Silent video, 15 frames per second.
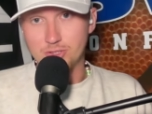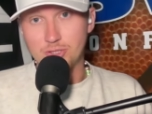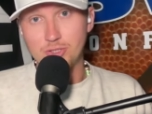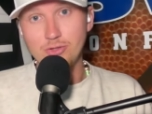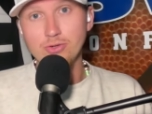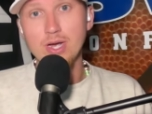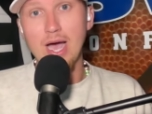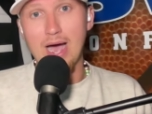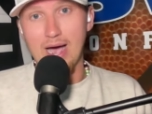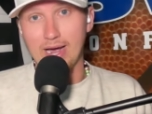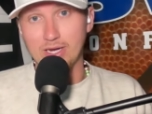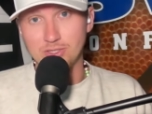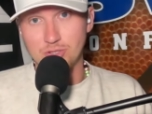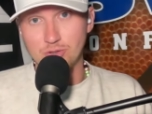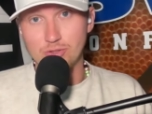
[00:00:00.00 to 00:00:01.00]
two
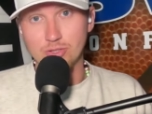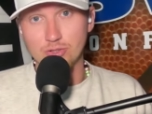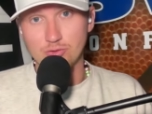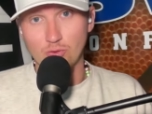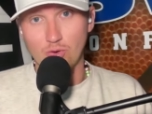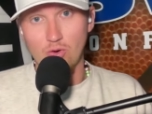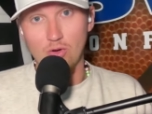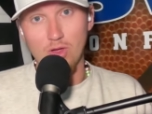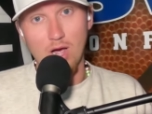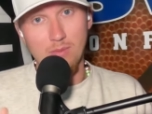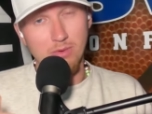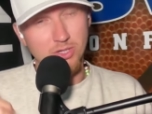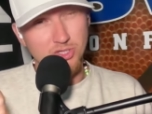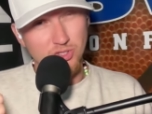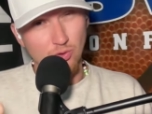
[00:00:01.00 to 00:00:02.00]
guys who control a
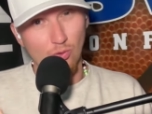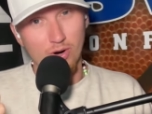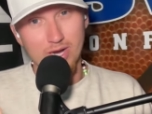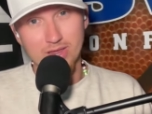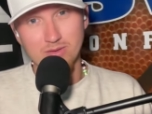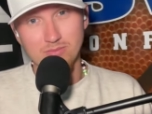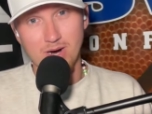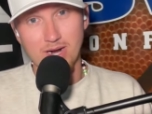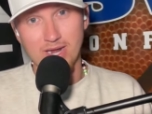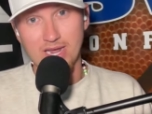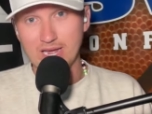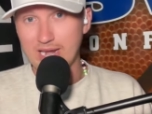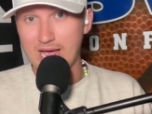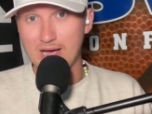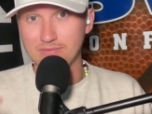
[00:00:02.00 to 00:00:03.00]
majority of the
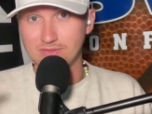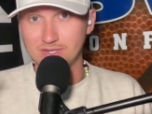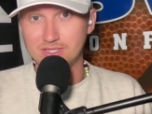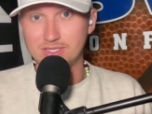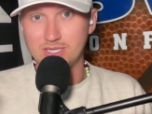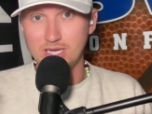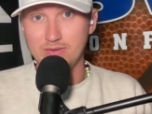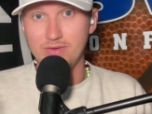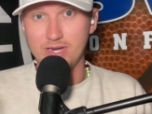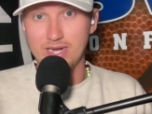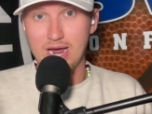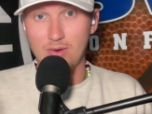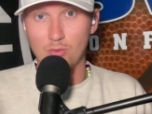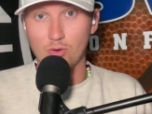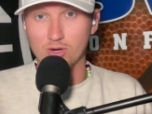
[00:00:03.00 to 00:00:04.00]
money and have the TV
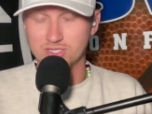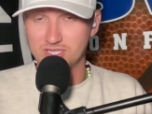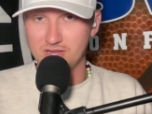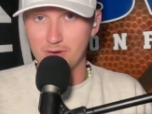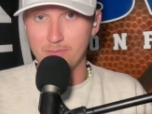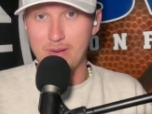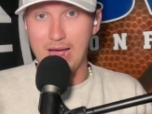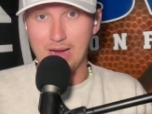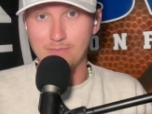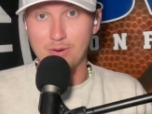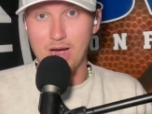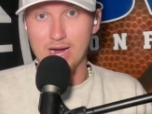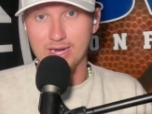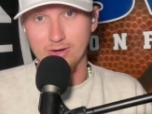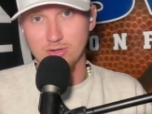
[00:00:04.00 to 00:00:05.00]
networks in their back
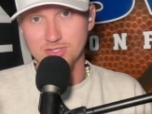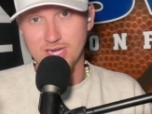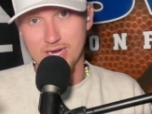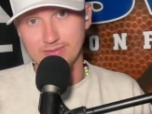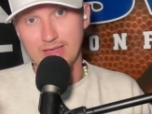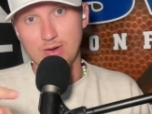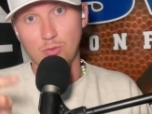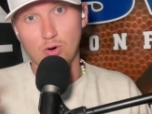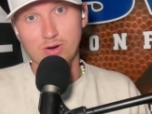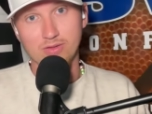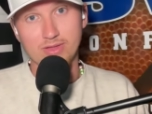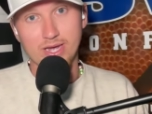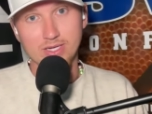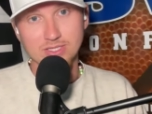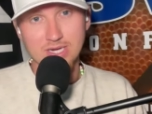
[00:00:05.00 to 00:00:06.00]
pocket are saying they want
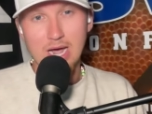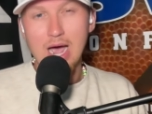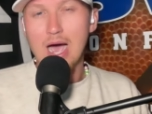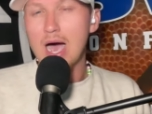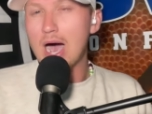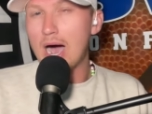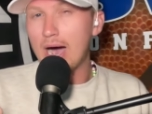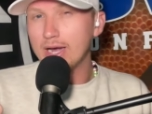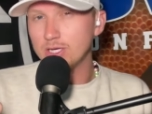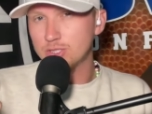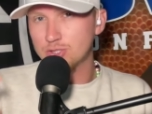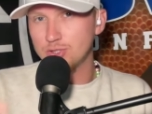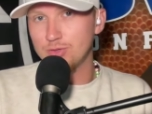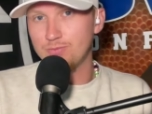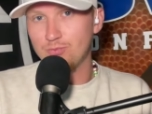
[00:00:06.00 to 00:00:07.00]
this. I
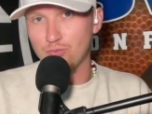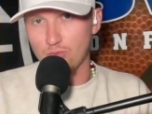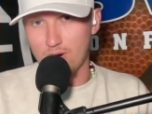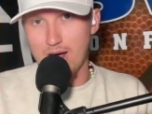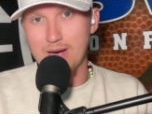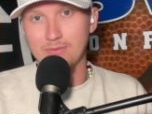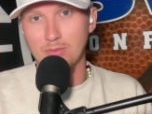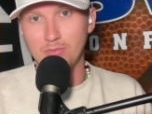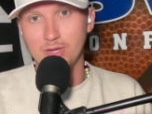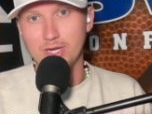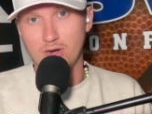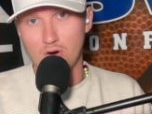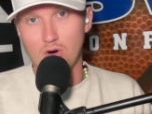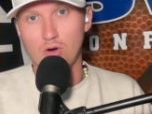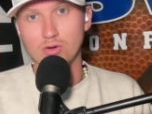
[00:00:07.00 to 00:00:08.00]
should
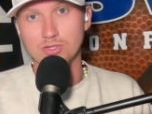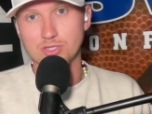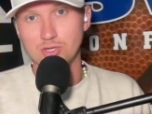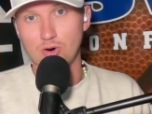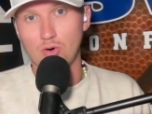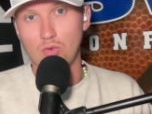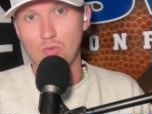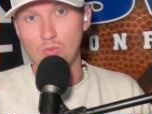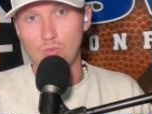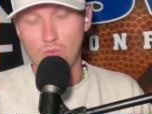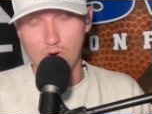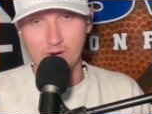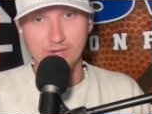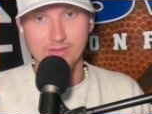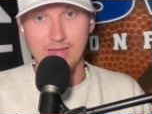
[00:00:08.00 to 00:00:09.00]
probably also
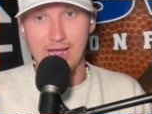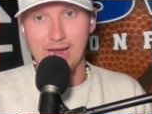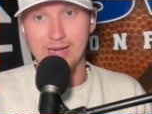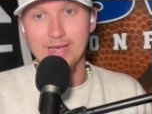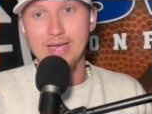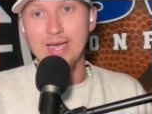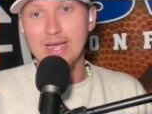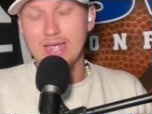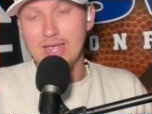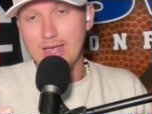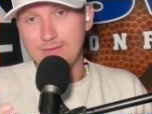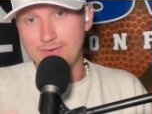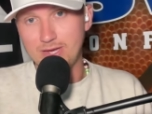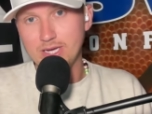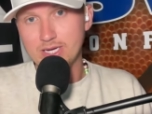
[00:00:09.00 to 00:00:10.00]
want that
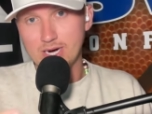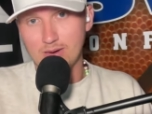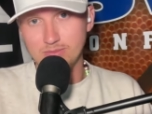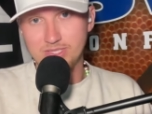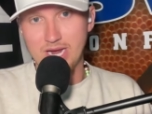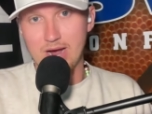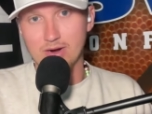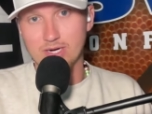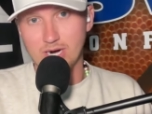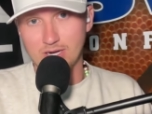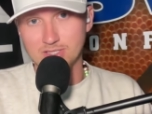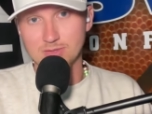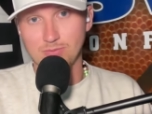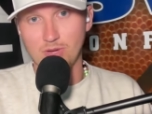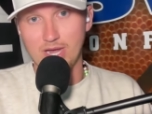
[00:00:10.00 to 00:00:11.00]
if he comes out
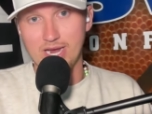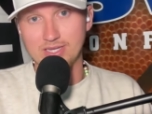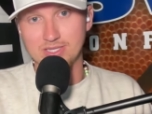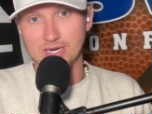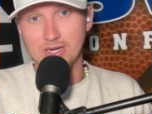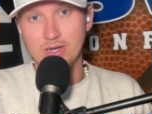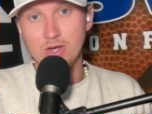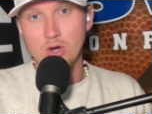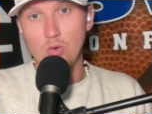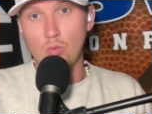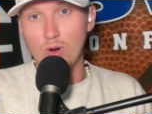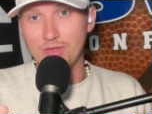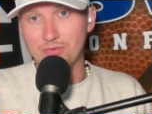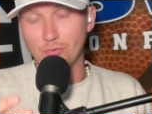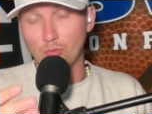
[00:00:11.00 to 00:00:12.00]
guns ablazing
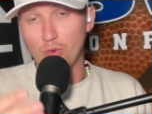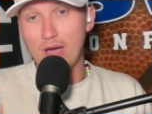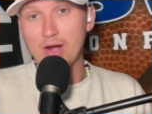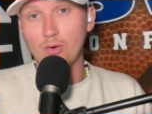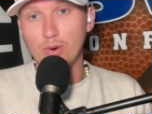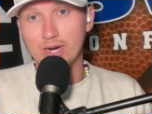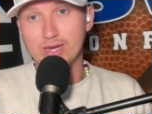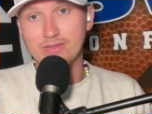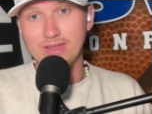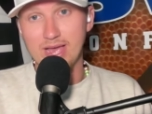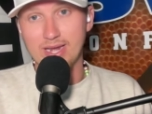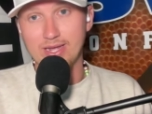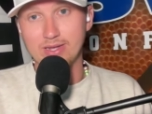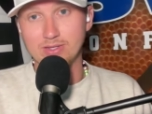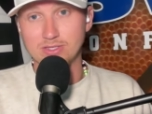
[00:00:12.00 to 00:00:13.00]
with rhetoric
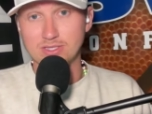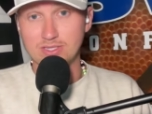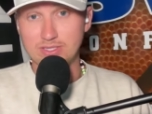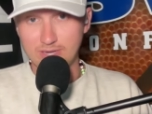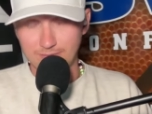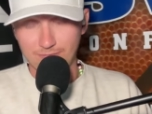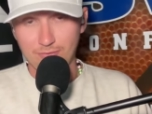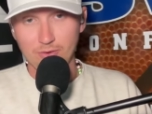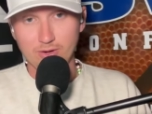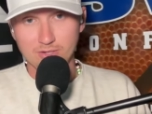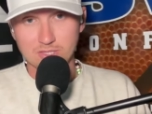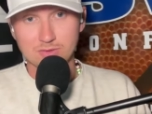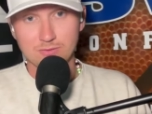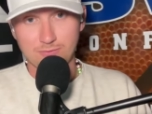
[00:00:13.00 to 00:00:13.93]
that is different